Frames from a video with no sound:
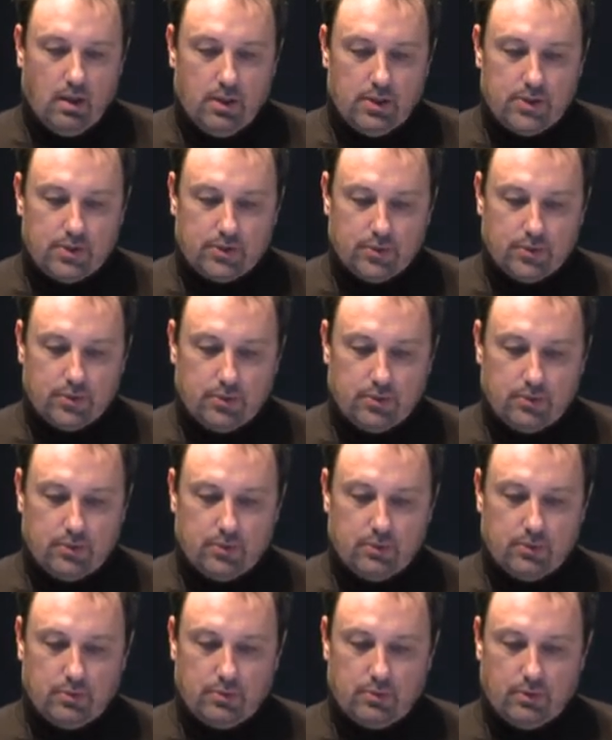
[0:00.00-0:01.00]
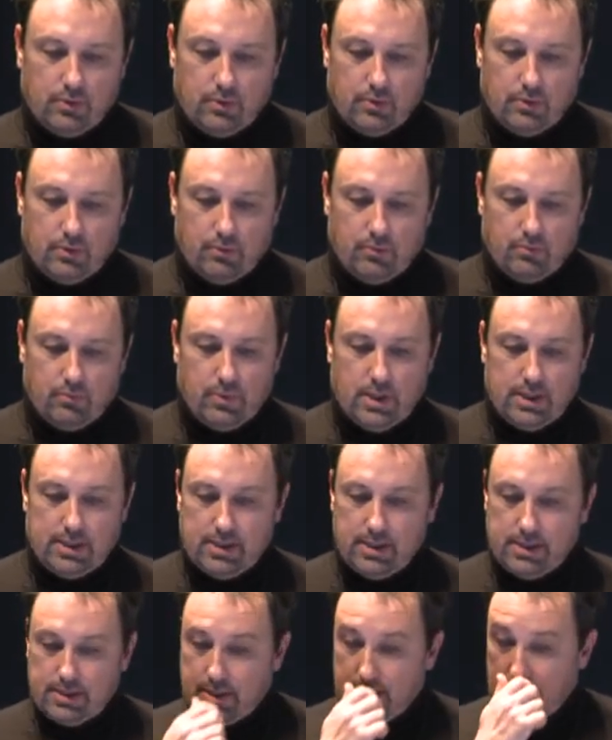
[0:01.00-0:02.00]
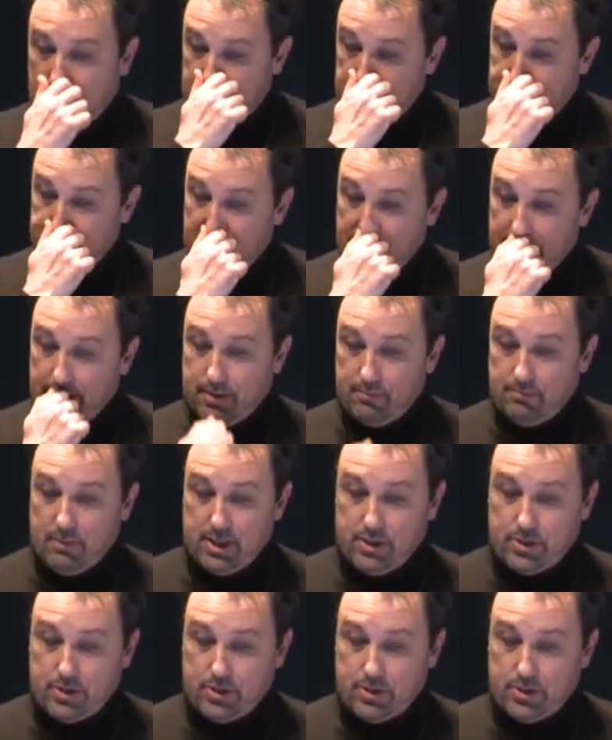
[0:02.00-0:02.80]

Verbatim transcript: So what did guide my, my